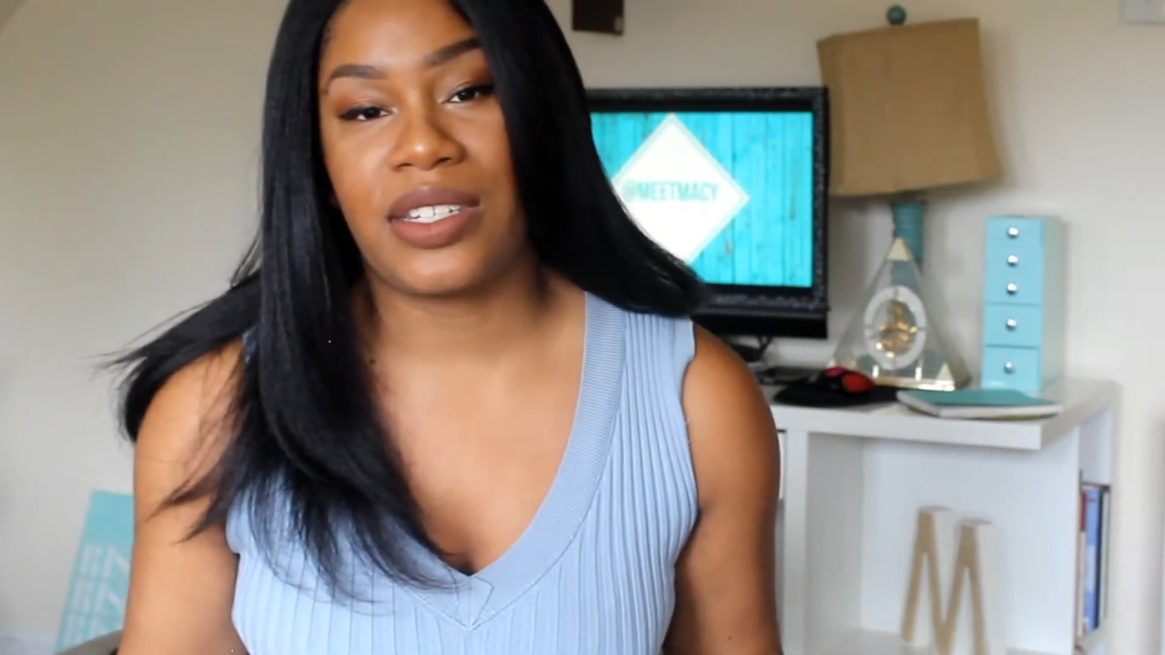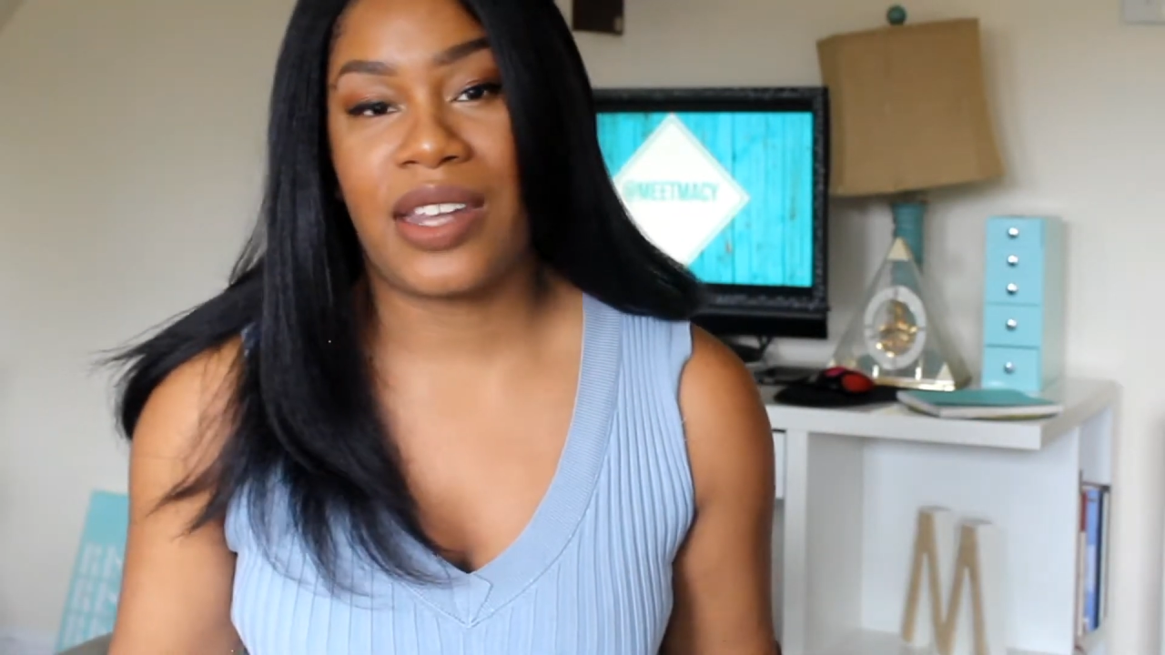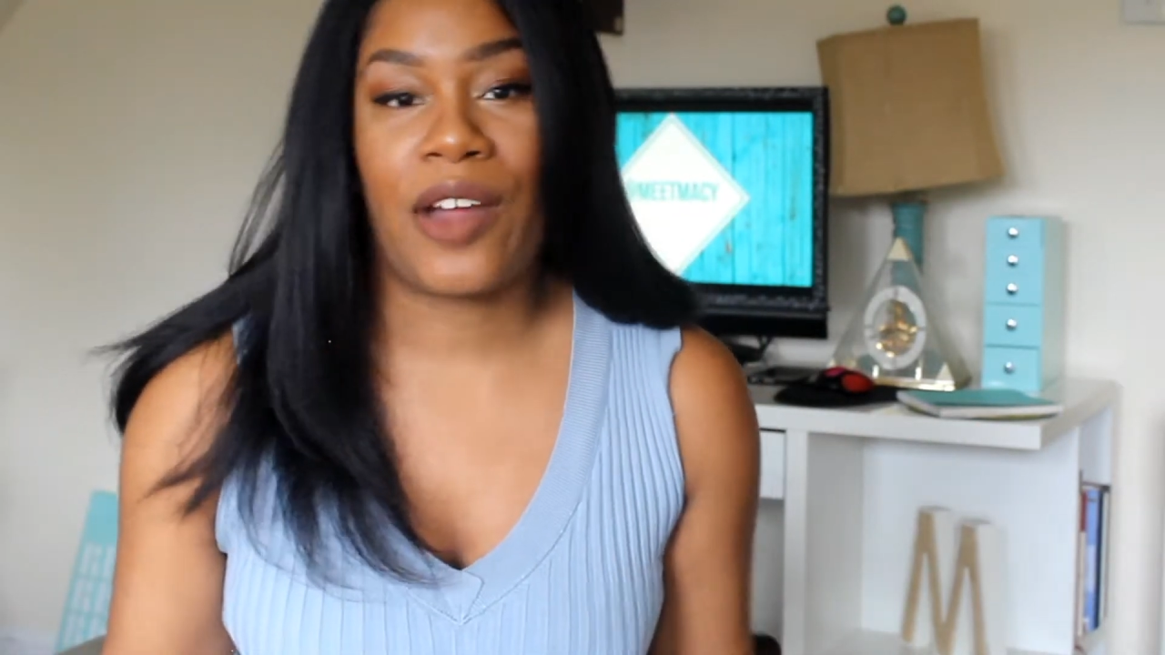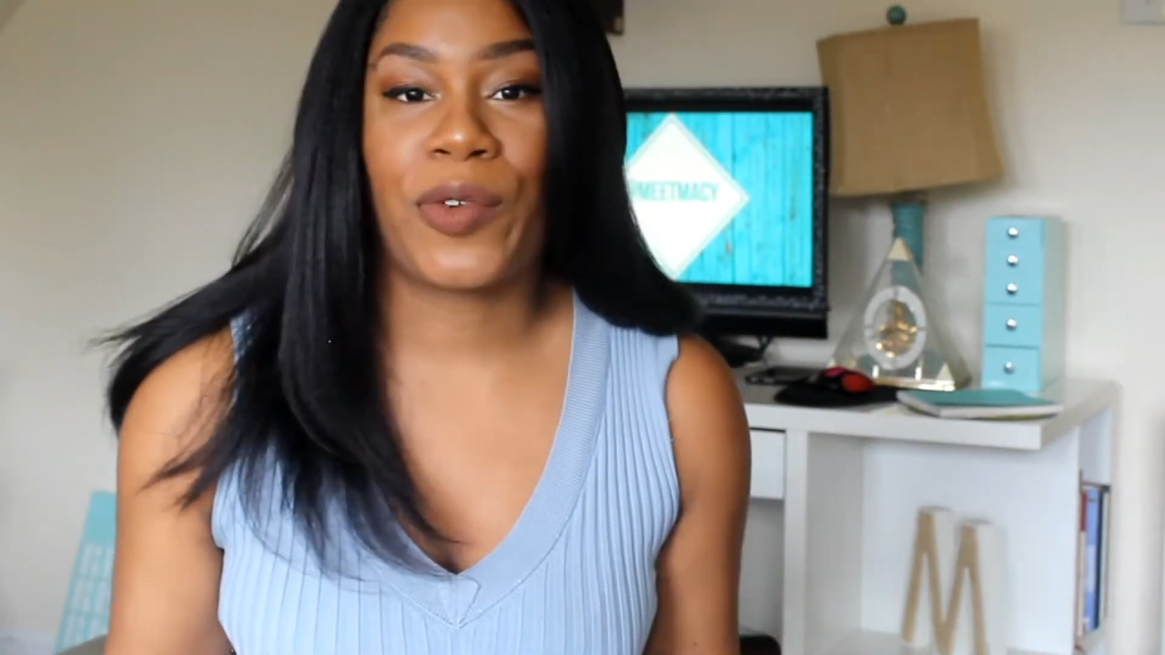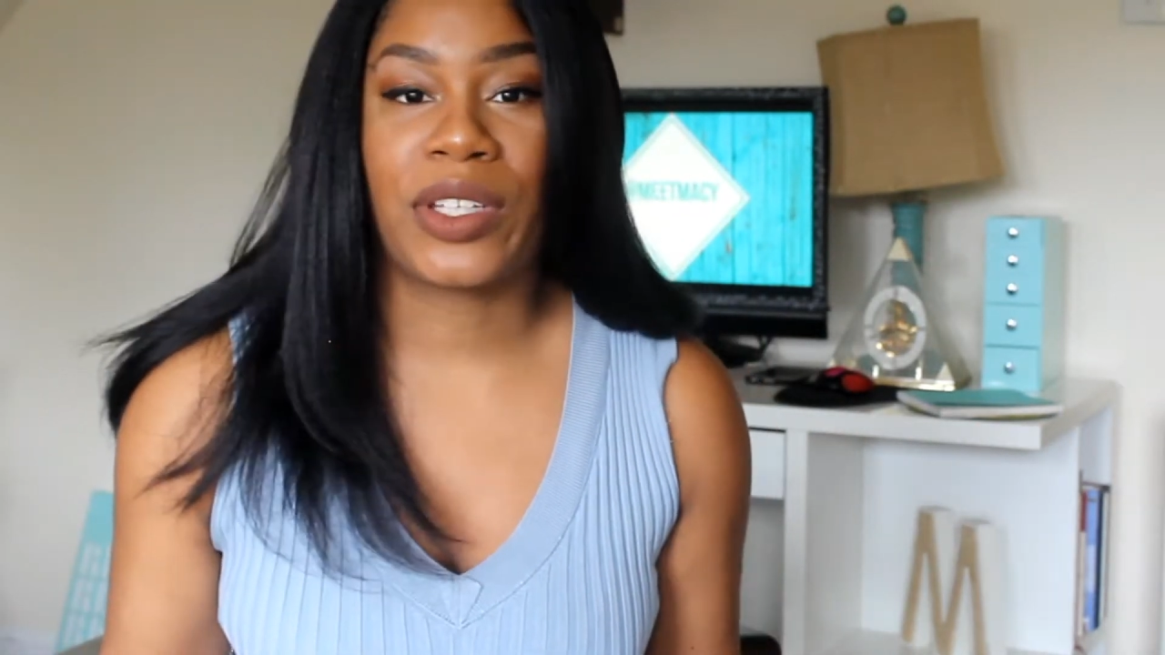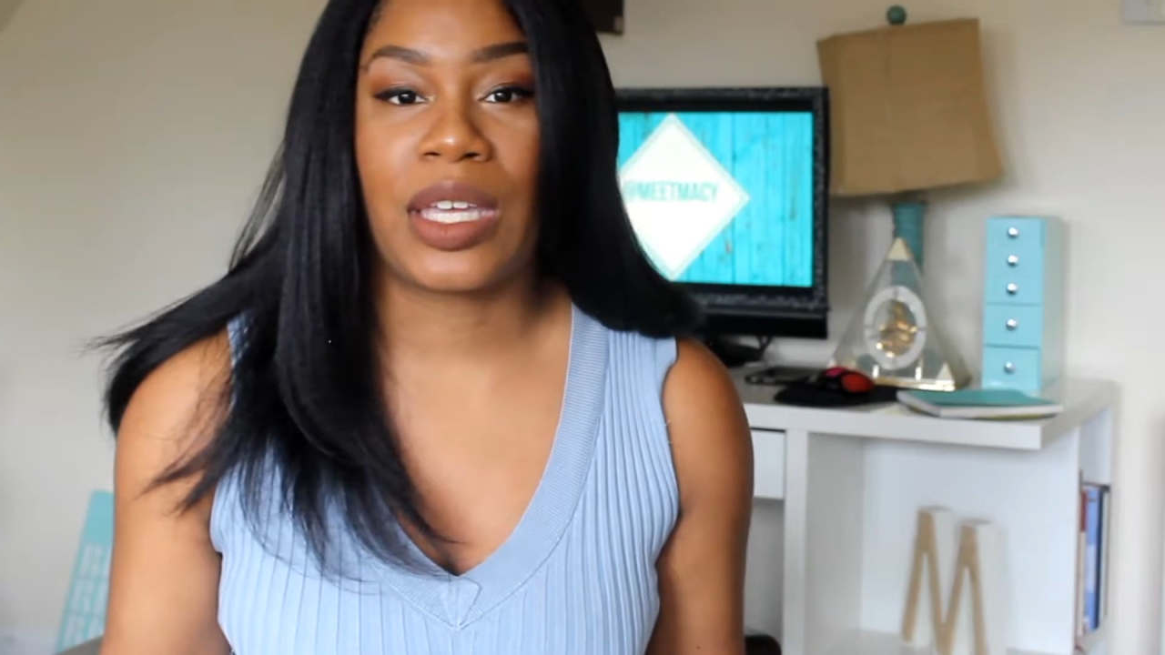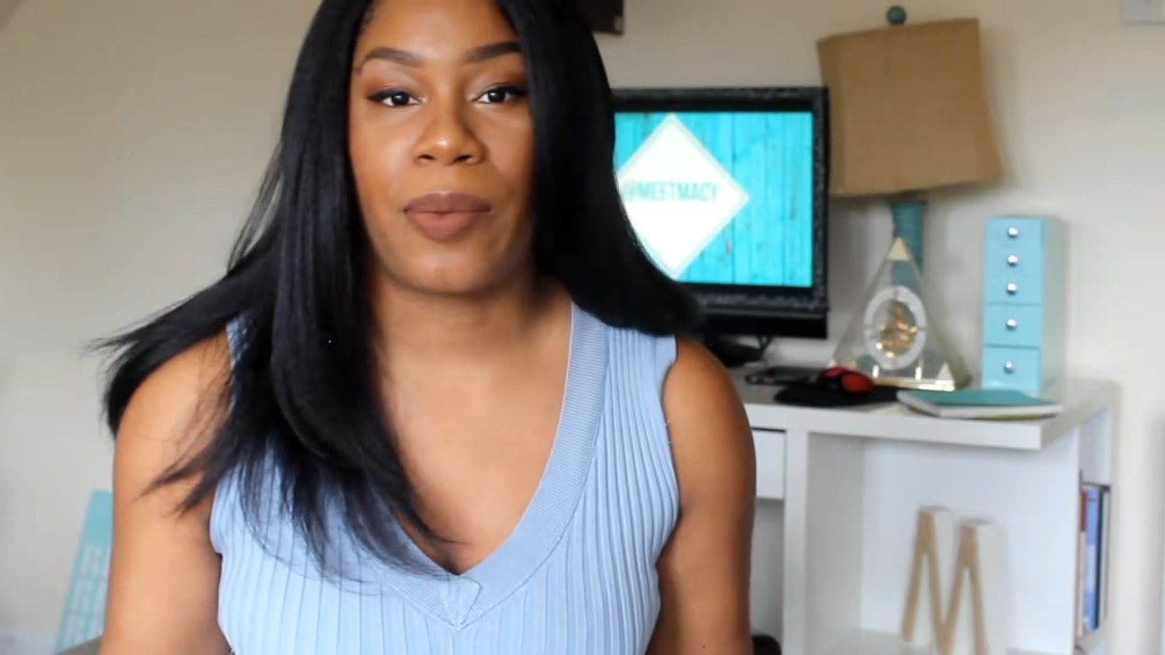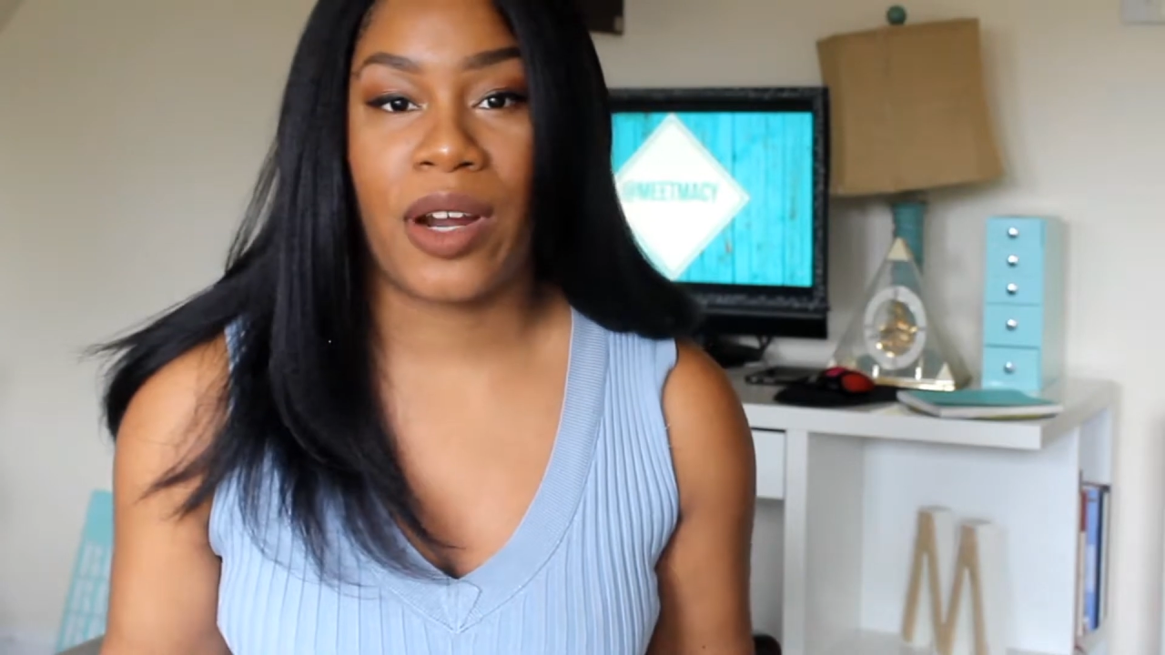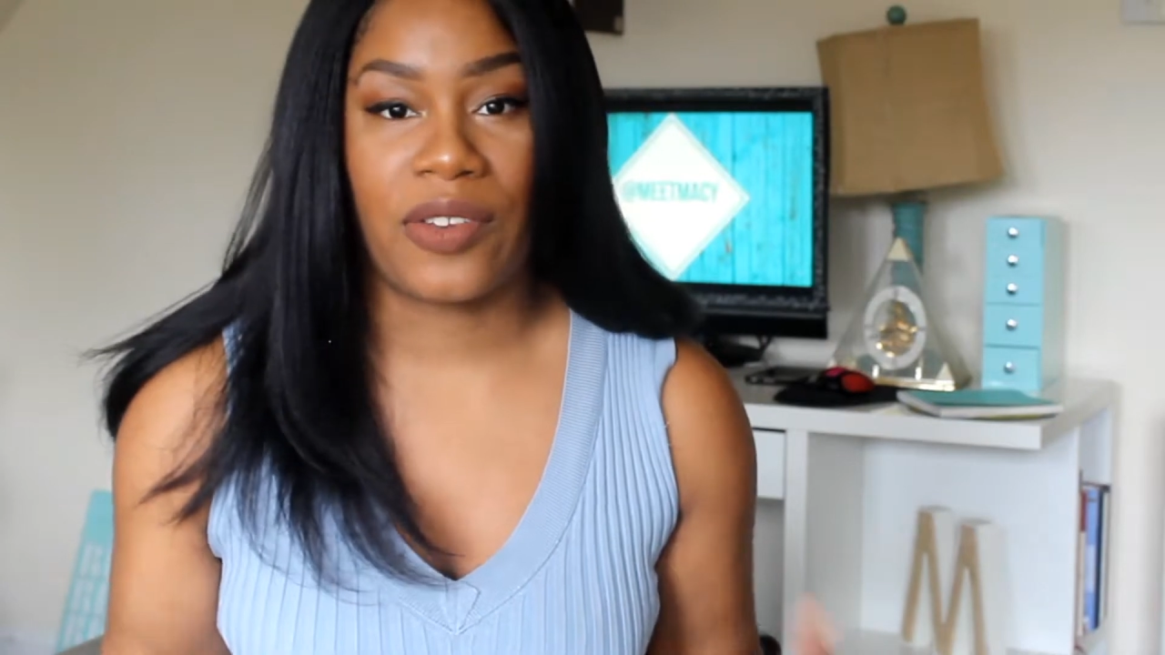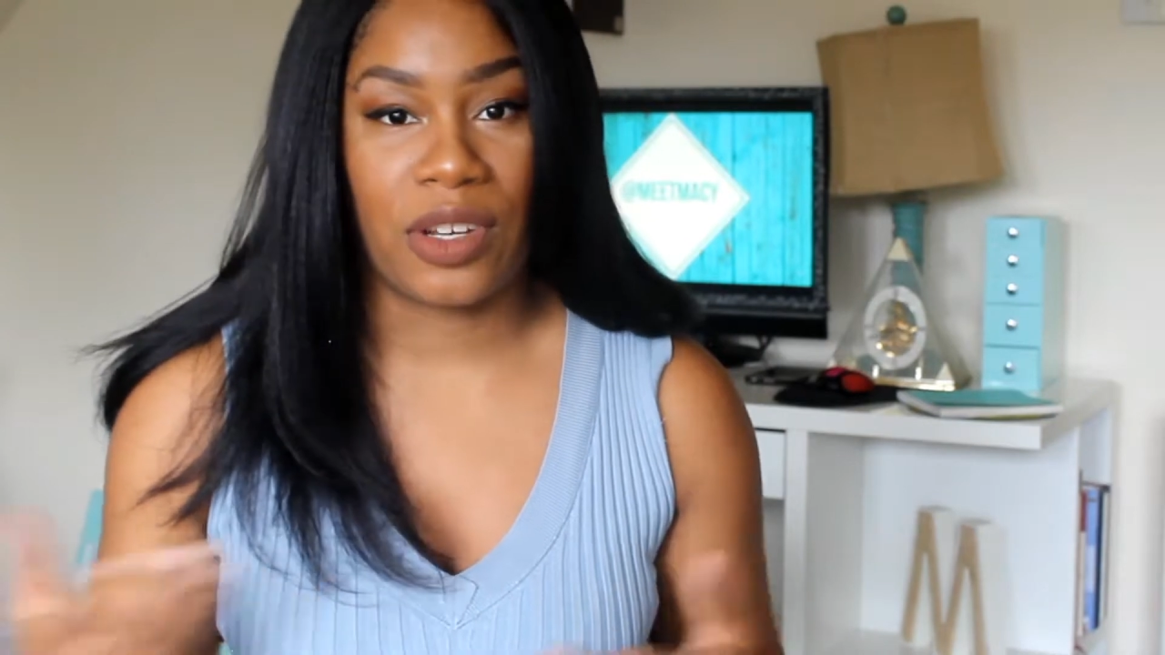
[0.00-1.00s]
is not really a part